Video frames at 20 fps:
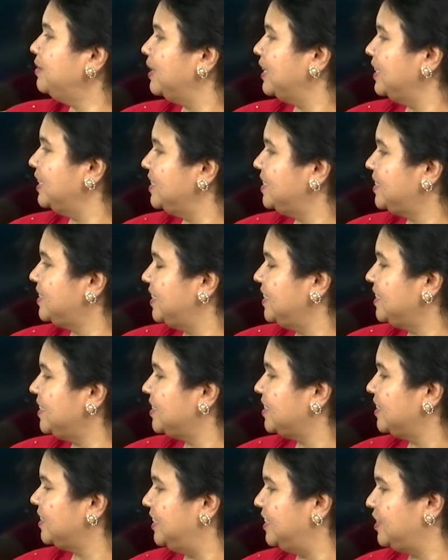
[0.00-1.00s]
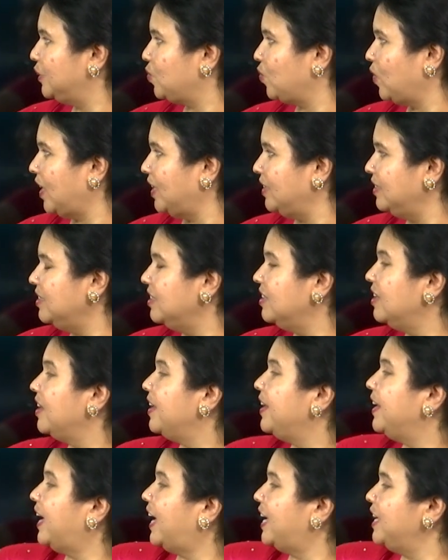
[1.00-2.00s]
minus 6 is 1,
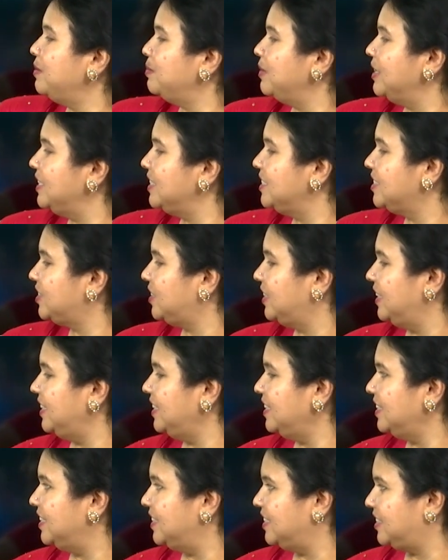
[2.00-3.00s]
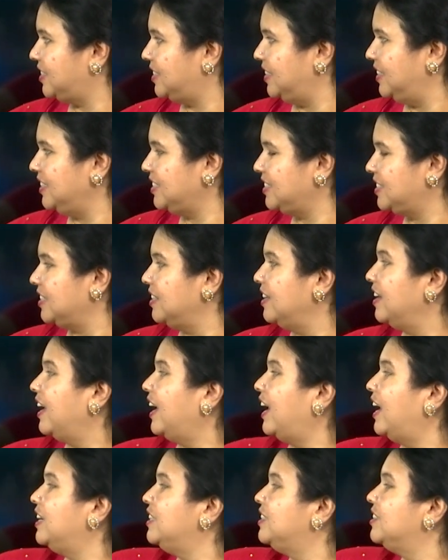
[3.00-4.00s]
9 minus 3 is 6
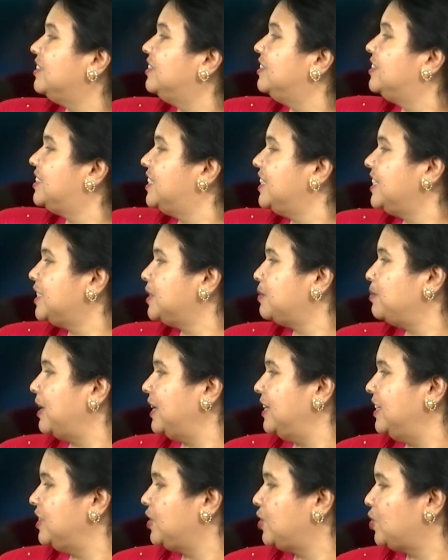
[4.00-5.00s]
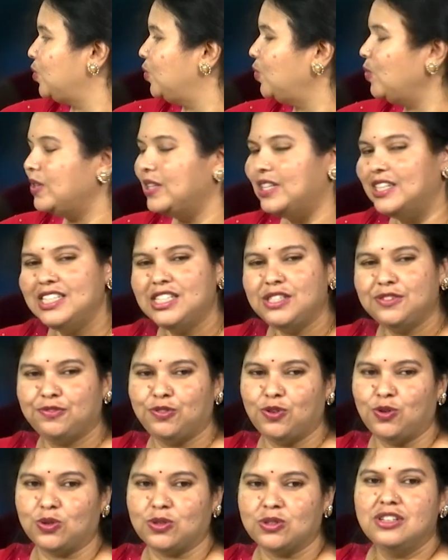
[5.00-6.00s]
and 6 minus 2 is
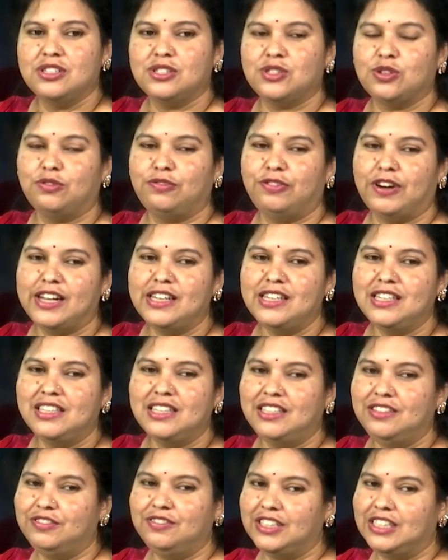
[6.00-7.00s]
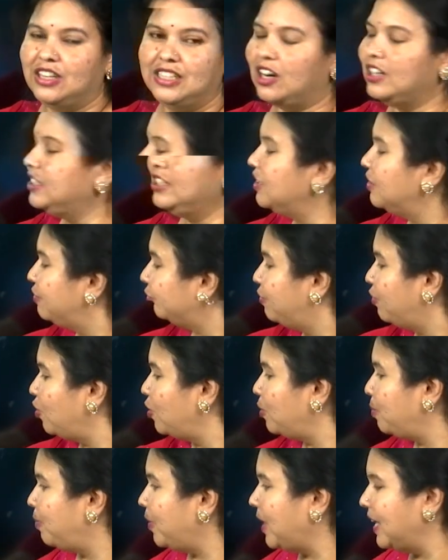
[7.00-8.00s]
4. So, finally, we got
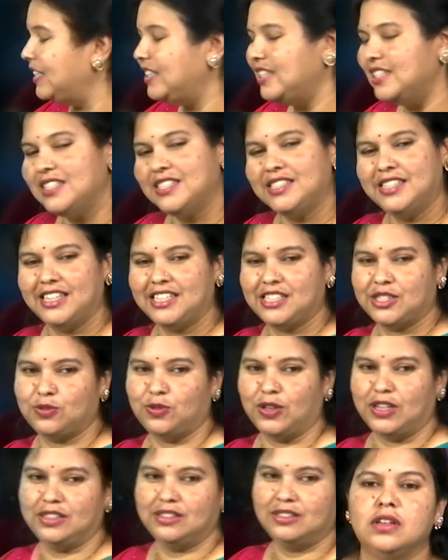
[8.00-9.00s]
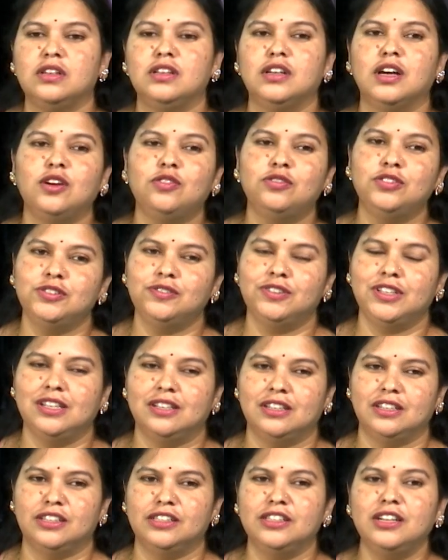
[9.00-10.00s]
4.61. Now, we will
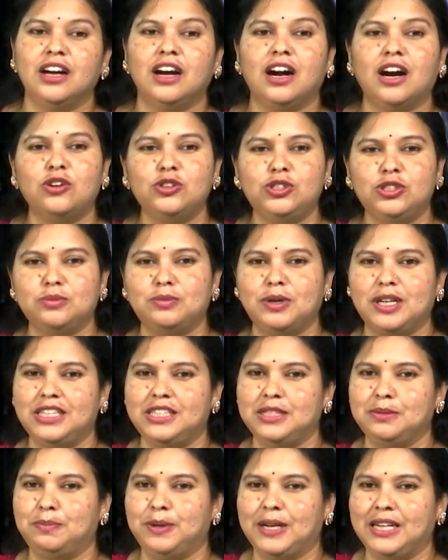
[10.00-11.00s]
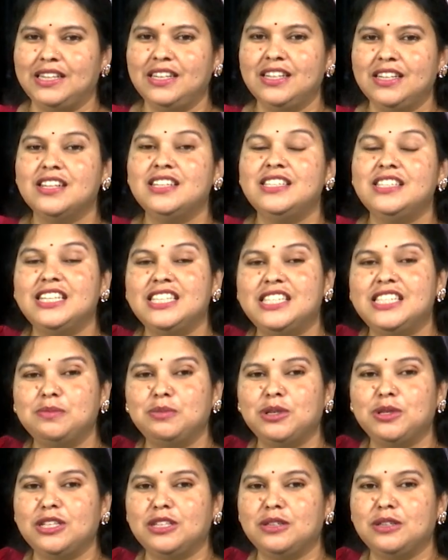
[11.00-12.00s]
learn how to multiply
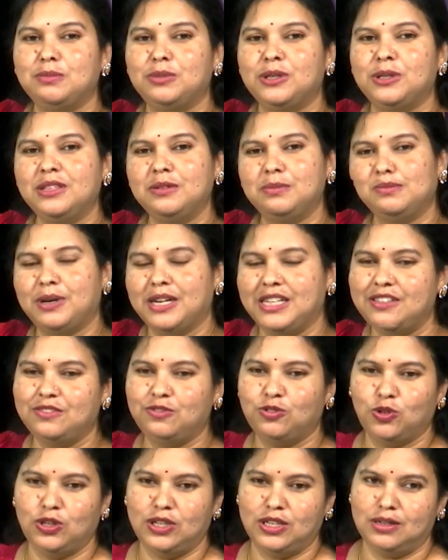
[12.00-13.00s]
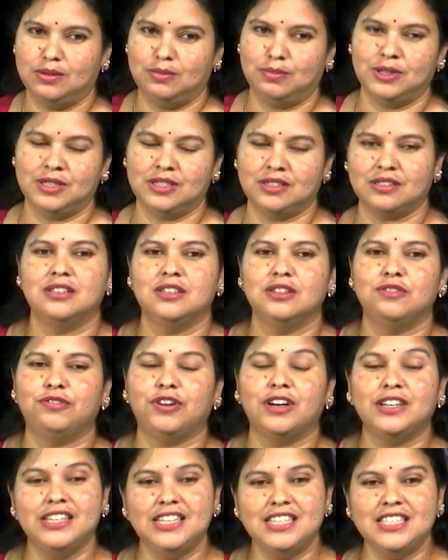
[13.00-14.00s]
decimal number by a whole number.
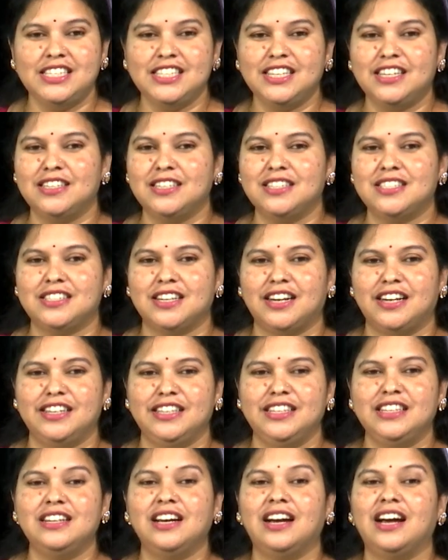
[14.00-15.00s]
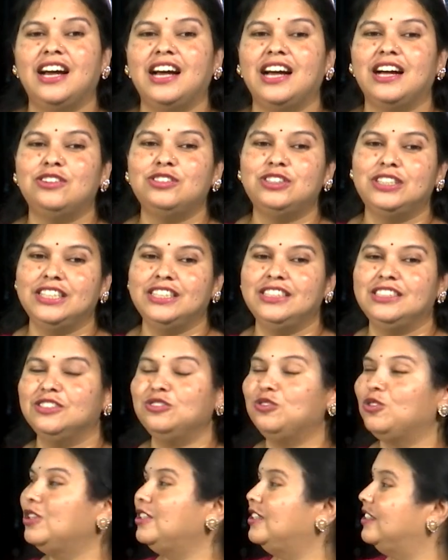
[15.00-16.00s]
For easy understanding, I have taken
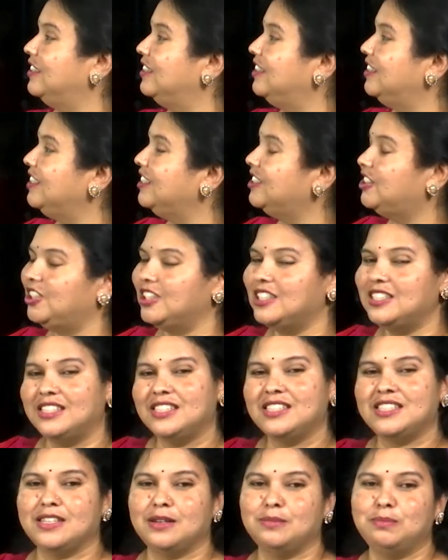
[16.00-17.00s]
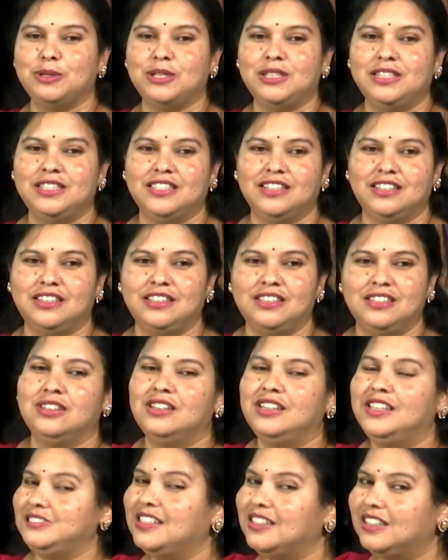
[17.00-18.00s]
one delicious example here.
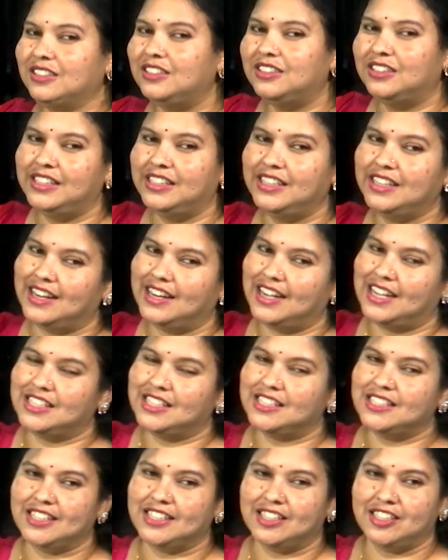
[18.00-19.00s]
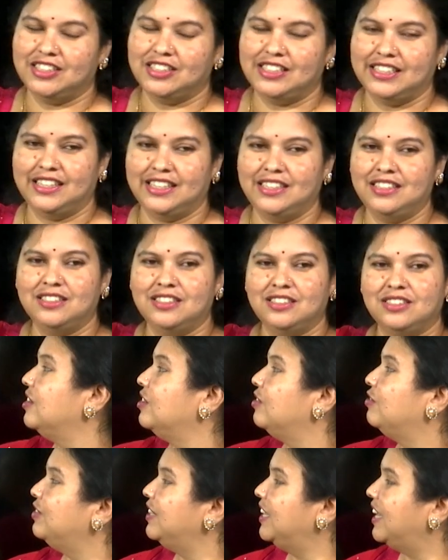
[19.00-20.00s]
Here 3 glasses are there.
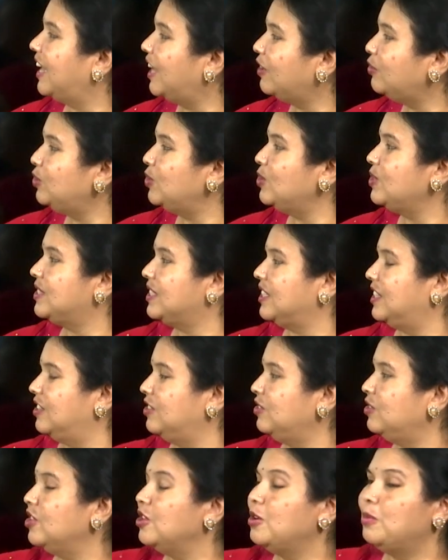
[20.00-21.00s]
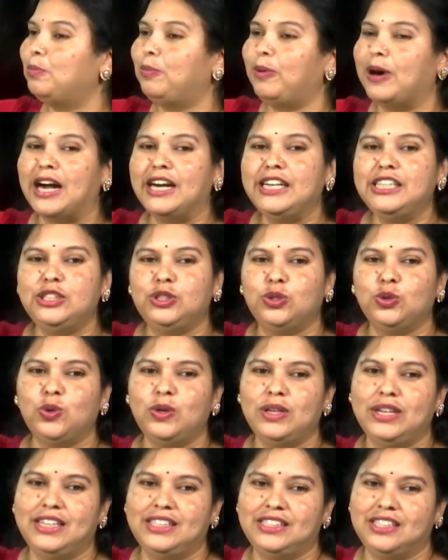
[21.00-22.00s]
We have to serve 0.2
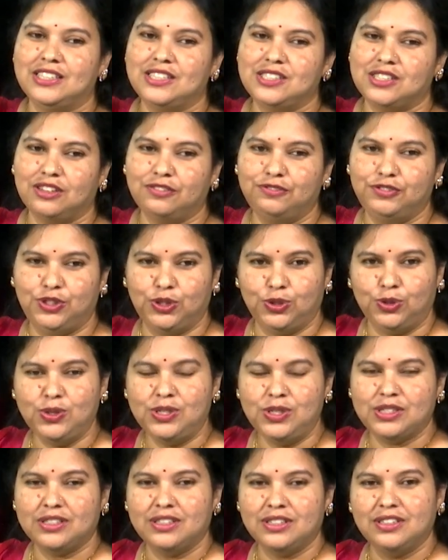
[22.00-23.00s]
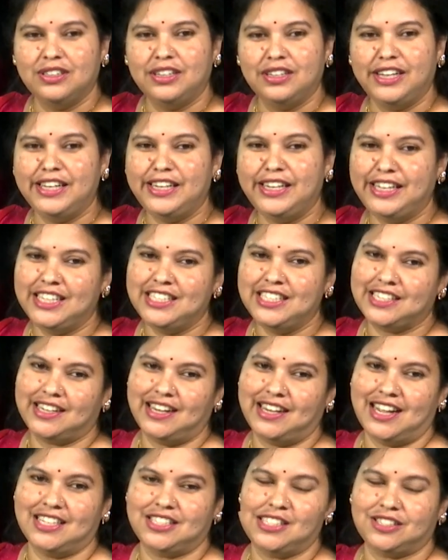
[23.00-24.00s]
liters of juice in each
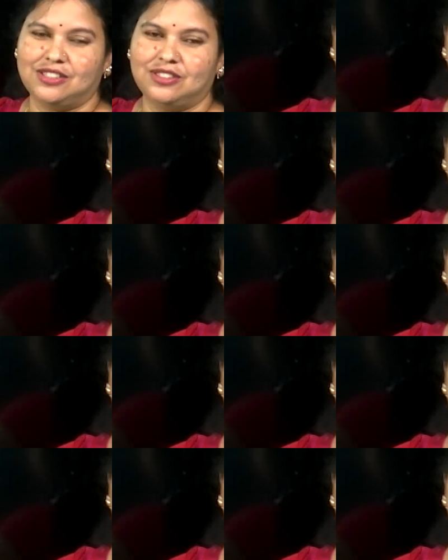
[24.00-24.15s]
glass.